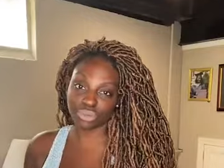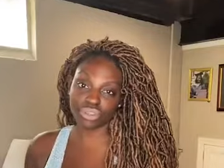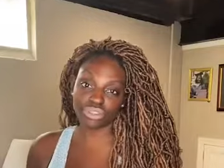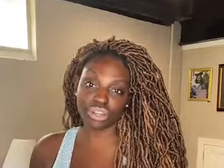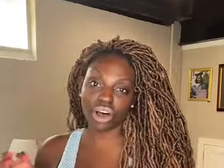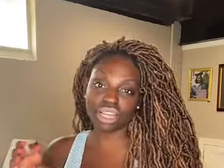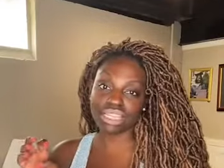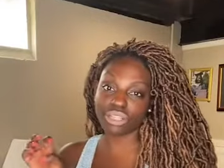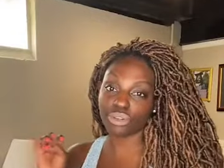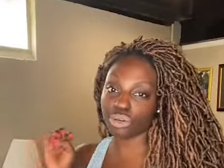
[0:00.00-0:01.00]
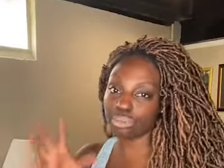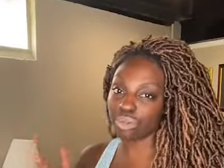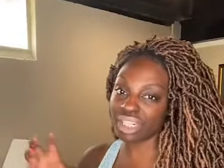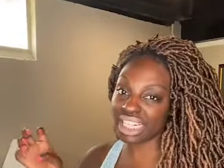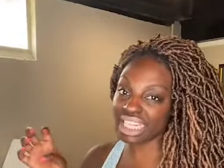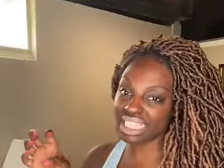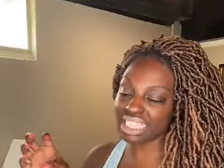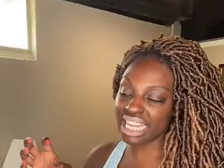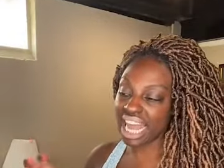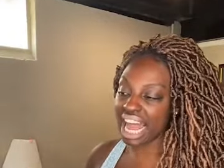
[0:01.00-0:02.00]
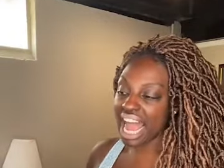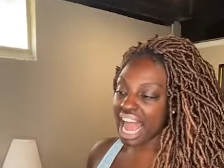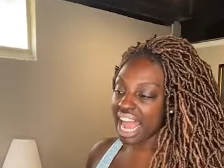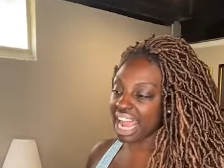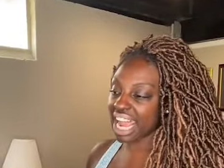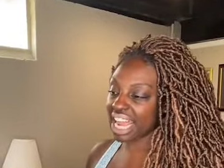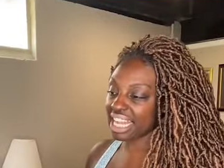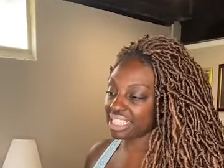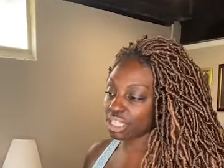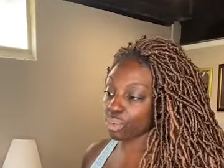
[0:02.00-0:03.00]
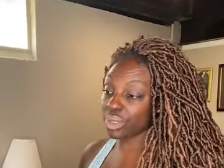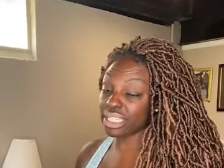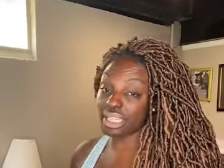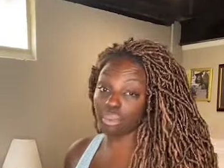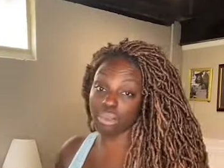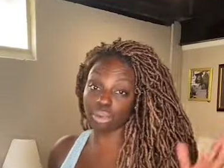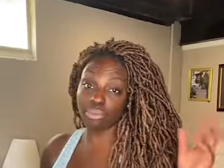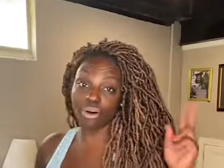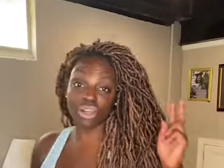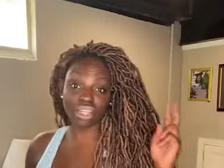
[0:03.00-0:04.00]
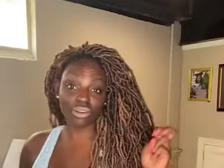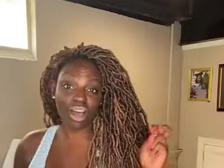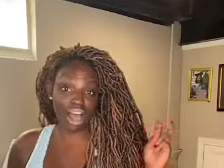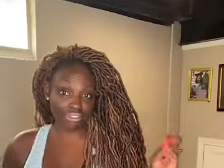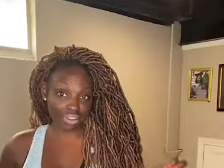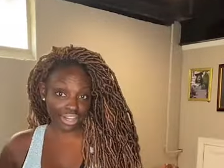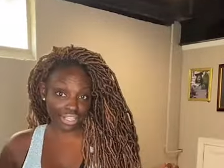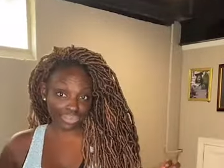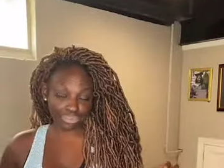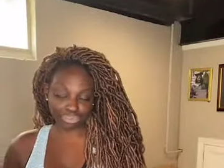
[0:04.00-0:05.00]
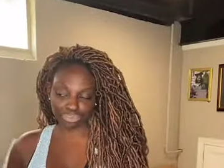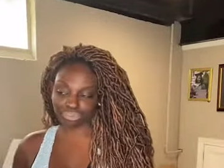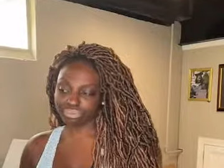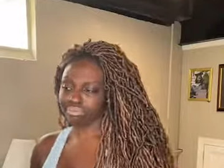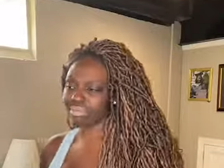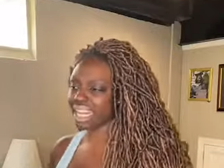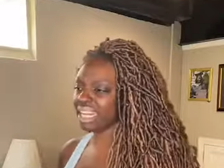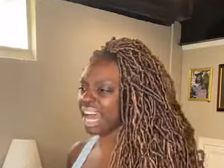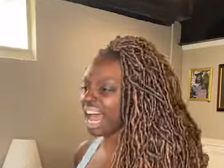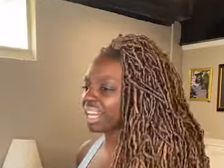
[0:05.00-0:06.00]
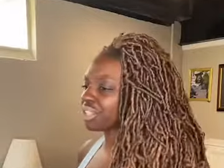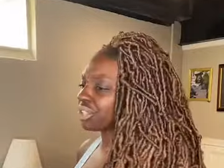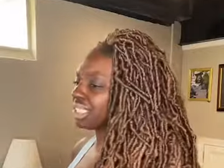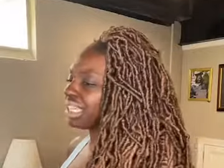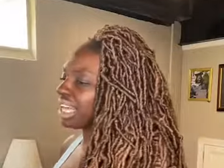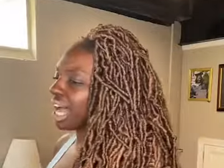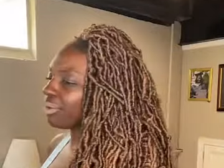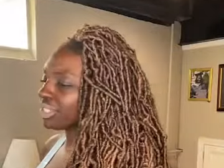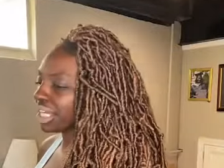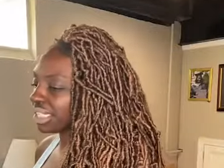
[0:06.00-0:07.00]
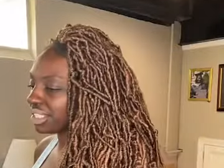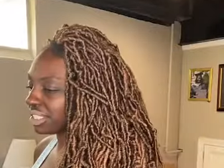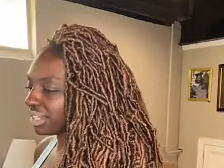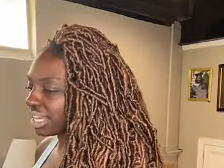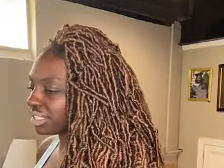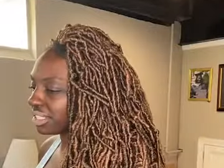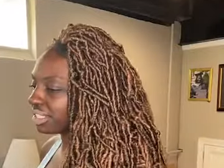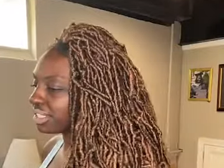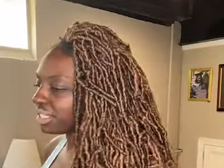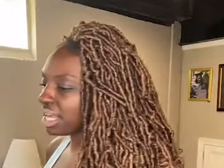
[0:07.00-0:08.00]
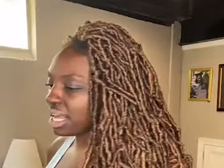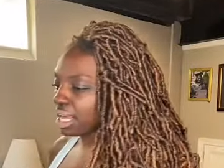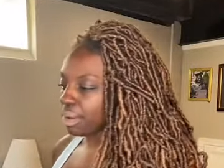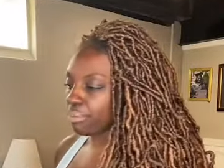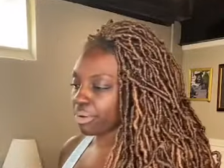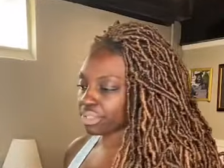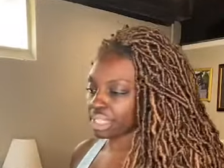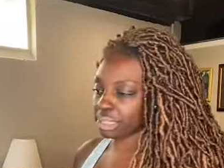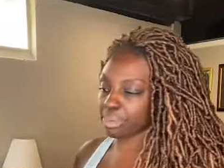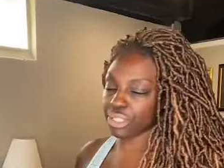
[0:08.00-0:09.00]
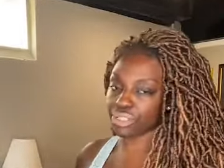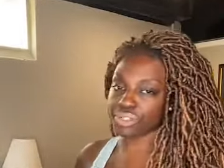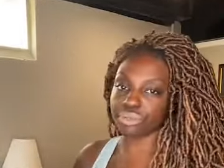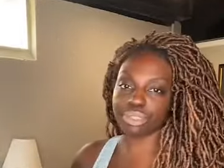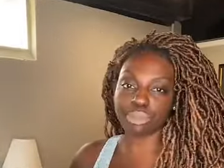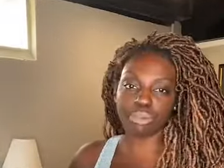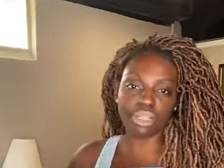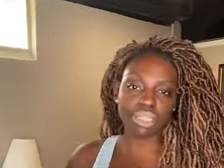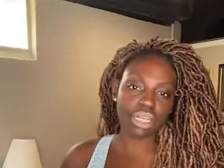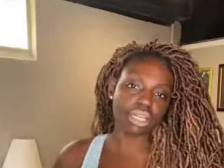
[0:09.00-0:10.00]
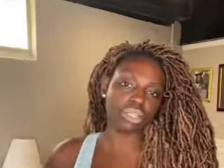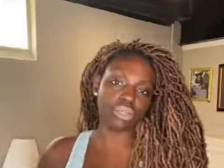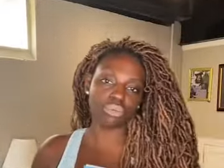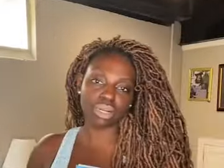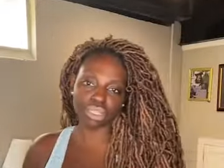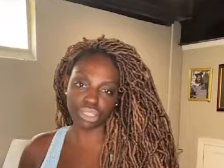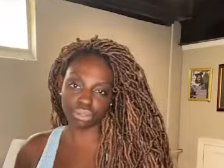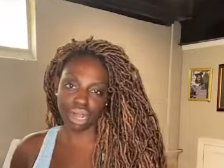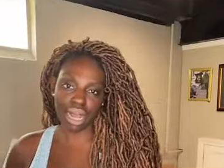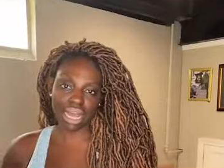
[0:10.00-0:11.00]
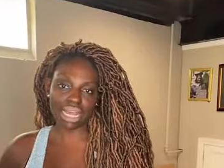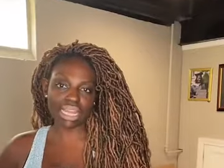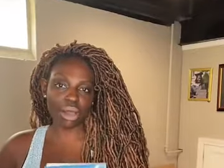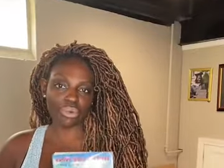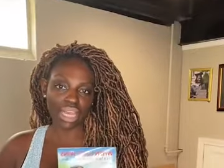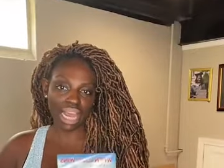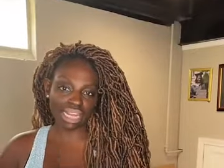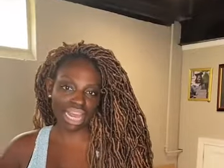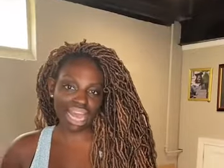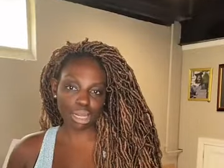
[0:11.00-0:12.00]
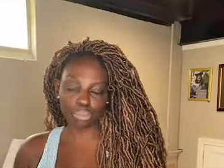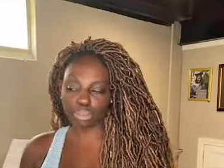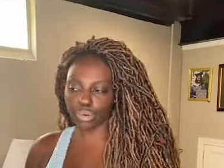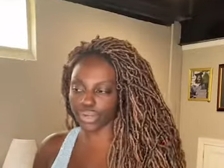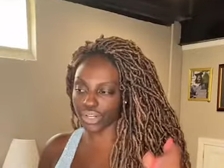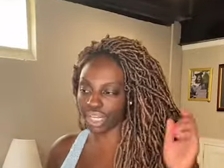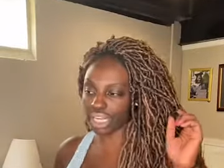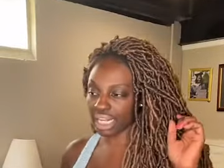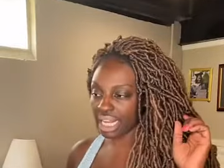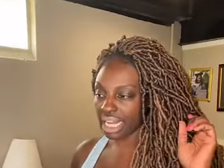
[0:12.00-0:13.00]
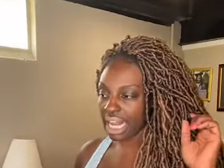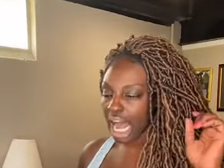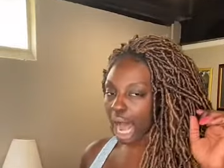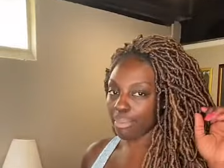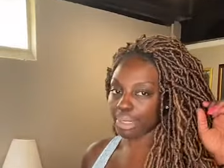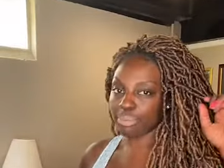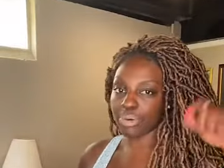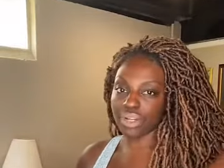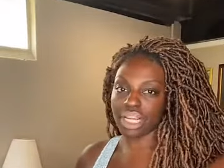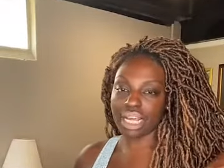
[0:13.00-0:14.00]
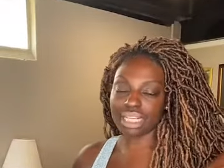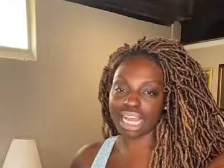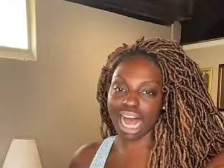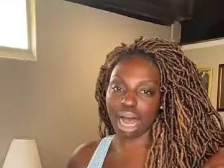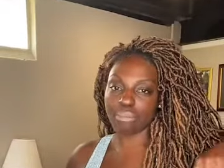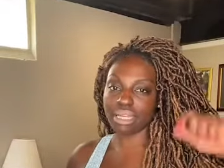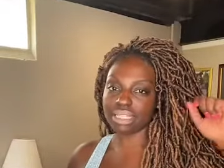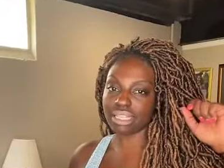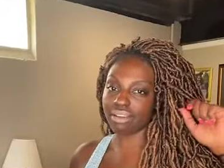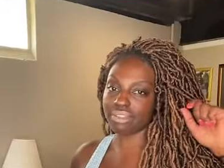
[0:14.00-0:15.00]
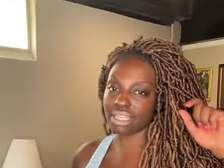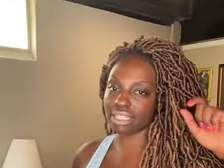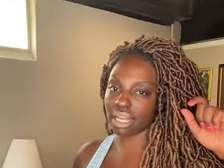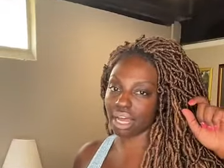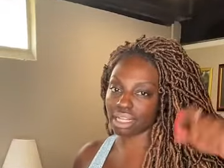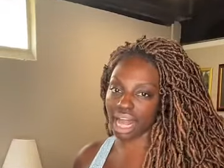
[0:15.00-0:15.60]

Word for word: where there's all these little communities. And so we stumble upon Little Africa. And actually, I wish I should I should have posted this picture. There was a particular restaurant that we ate at, and I'm gonna put it. I'm gonna put it in the comments of this uh,